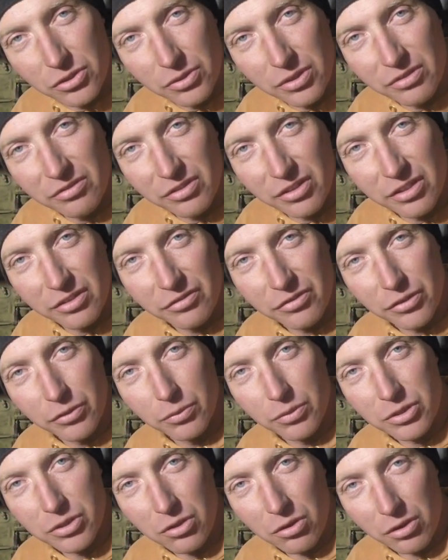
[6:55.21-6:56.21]
even if you were
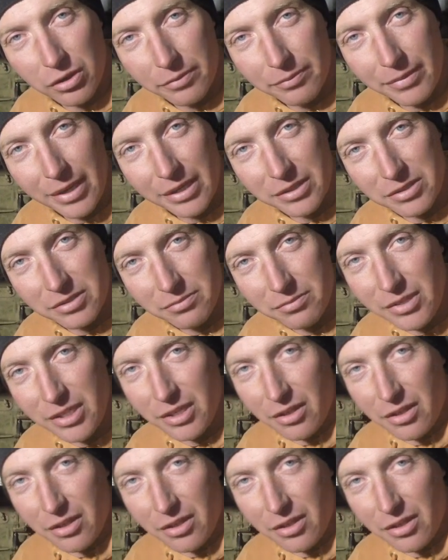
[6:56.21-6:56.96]
talking back to me.